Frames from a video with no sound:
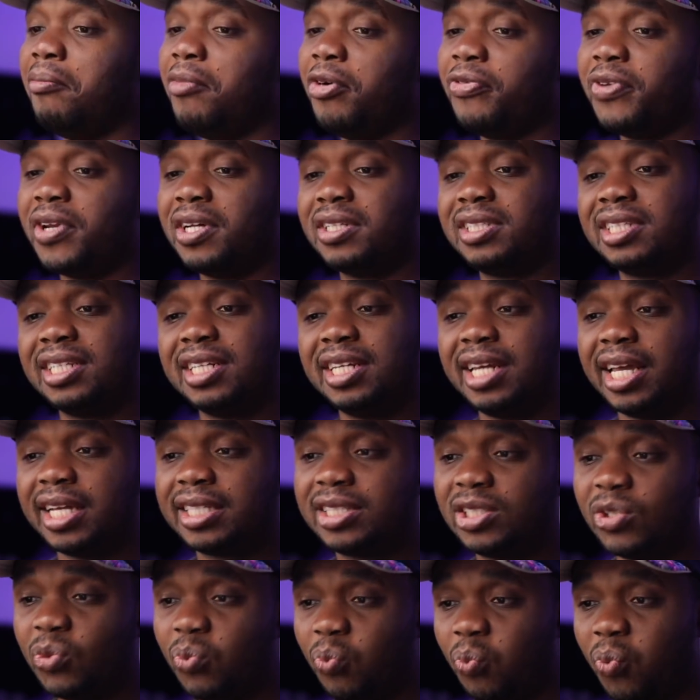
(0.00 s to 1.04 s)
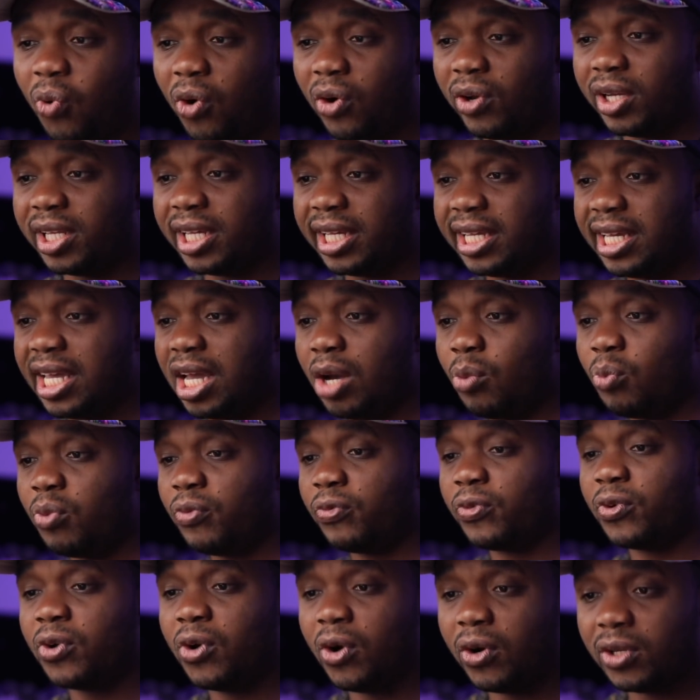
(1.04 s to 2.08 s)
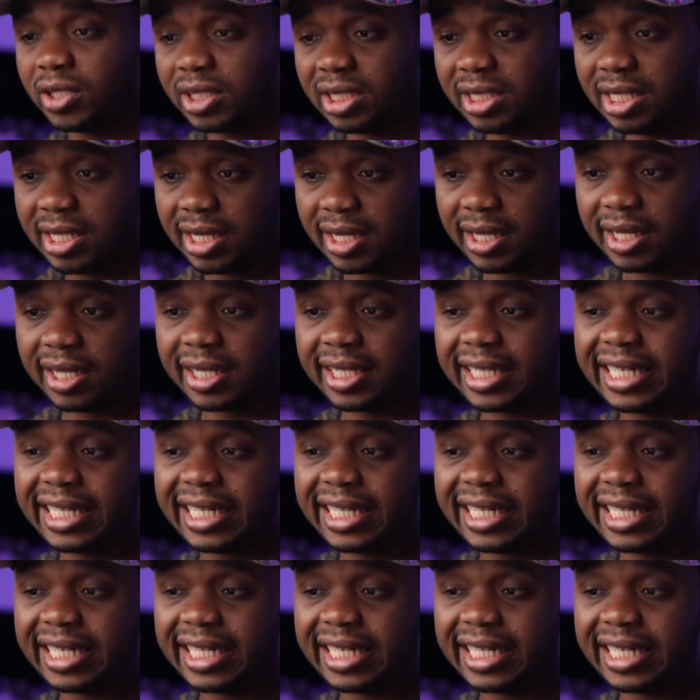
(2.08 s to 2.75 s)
Moving on to the next one, here we've got the